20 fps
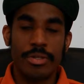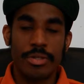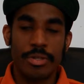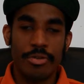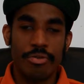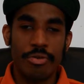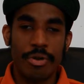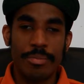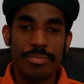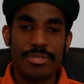
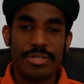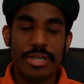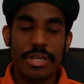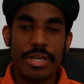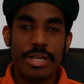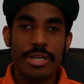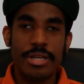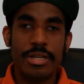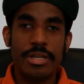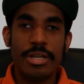You know what I'm
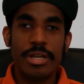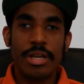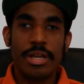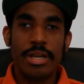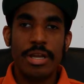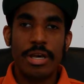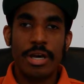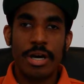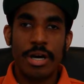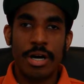saying?
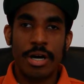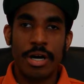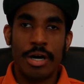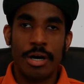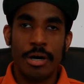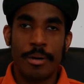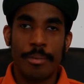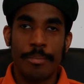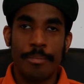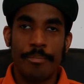
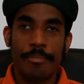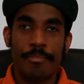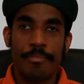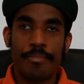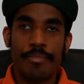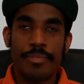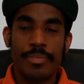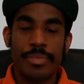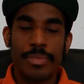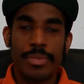Um,
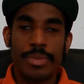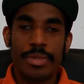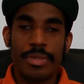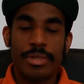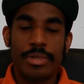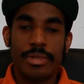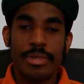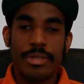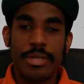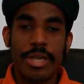
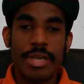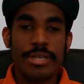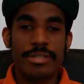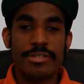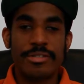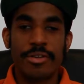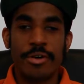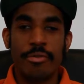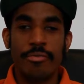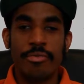yeah.
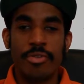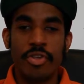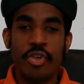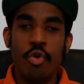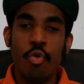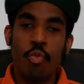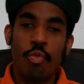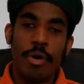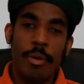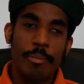So
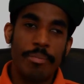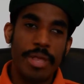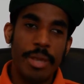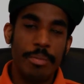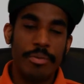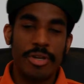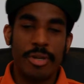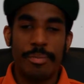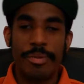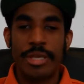you want
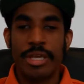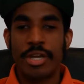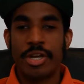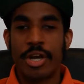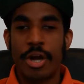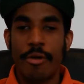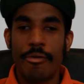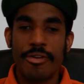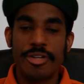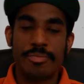people to be
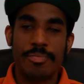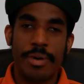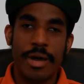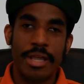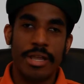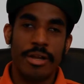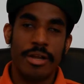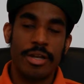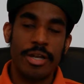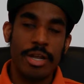encouraged by
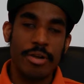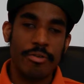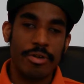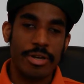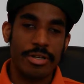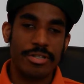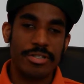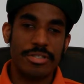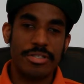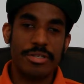your
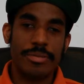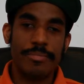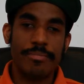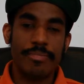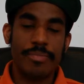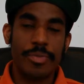lyrics.